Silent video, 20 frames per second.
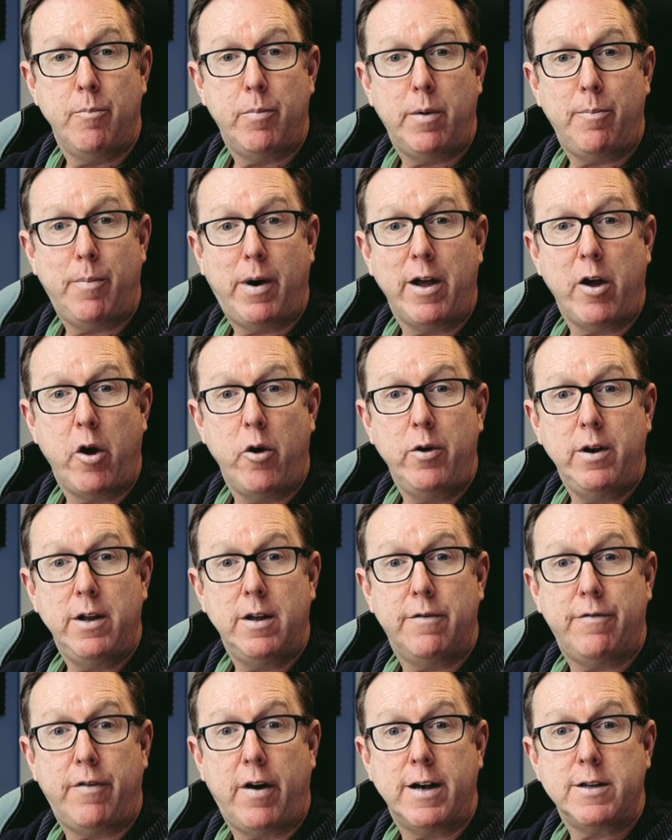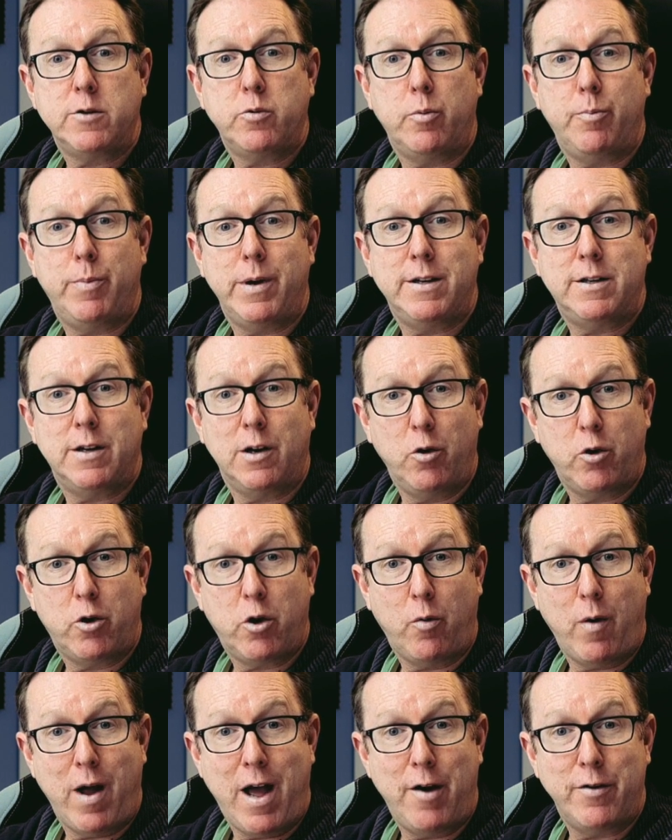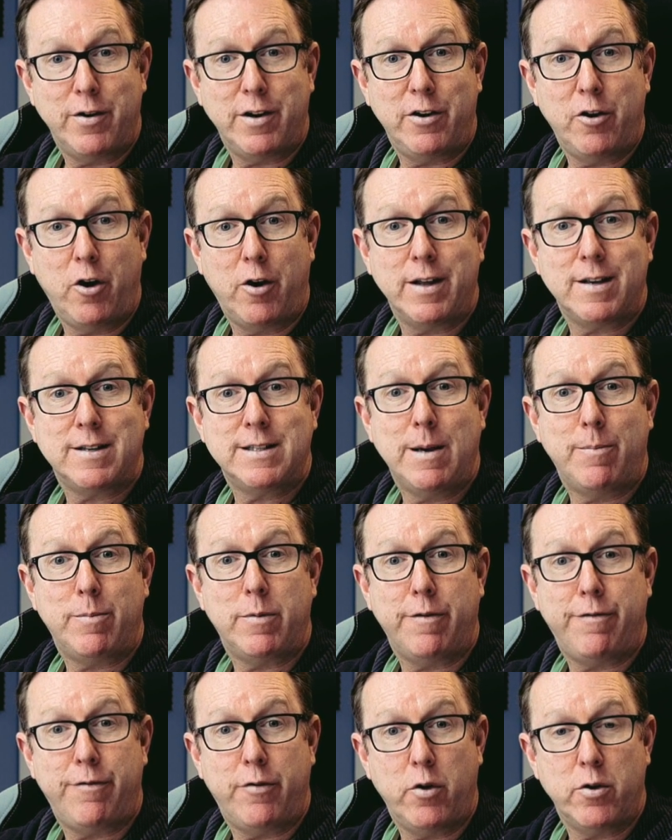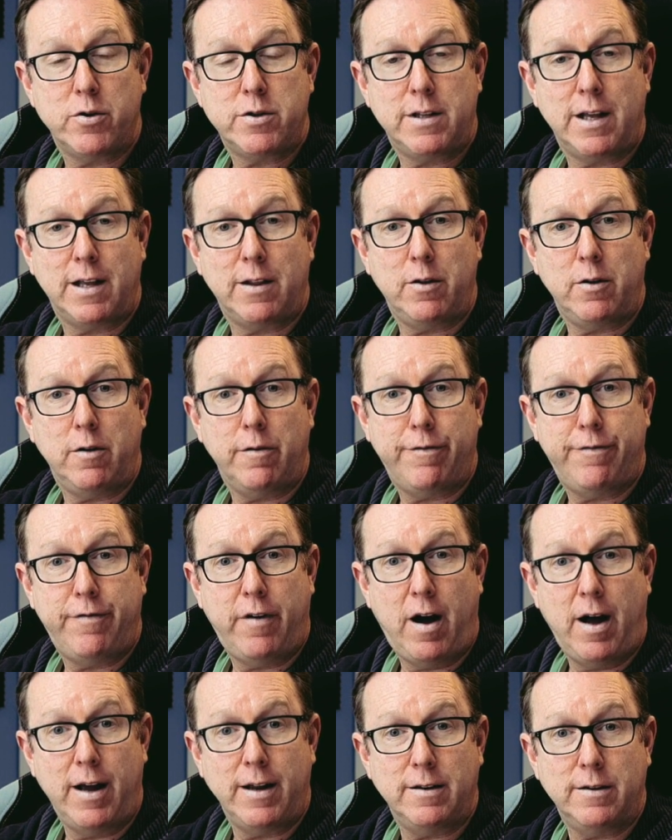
But my only advice would be to look around and not accept the first thing that you find.